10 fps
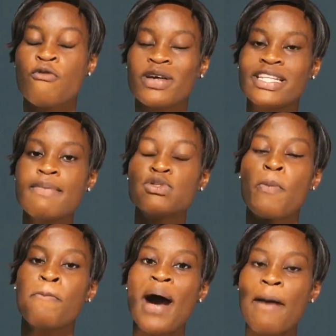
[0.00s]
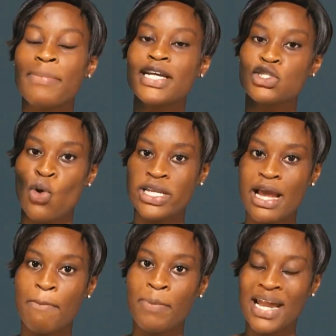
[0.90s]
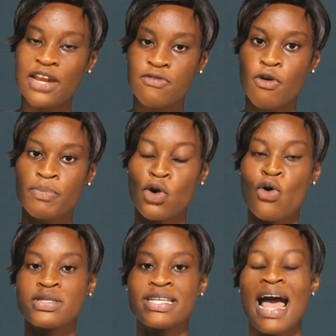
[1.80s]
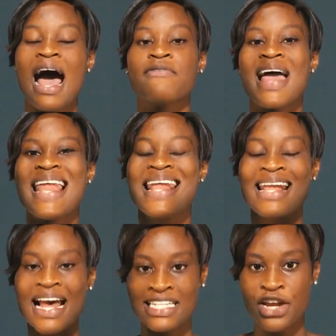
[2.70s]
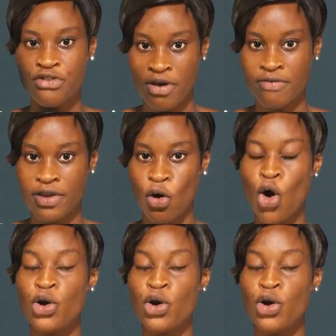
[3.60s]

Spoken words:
for them to publish on their platform because they have a larger traffic.